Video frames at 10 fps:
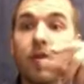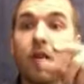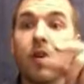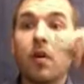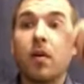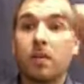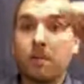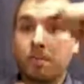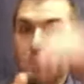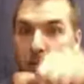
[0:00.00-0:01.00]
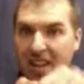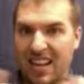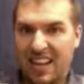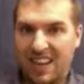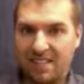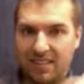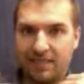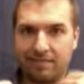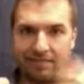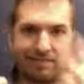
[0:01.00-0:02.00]
And there's a graph to help you. So
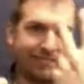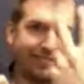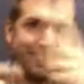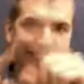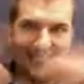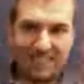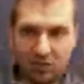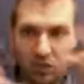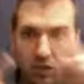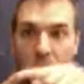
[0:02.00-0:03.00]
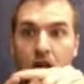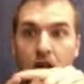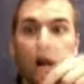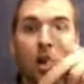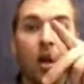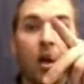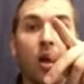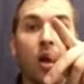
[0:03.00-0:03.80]
remember, if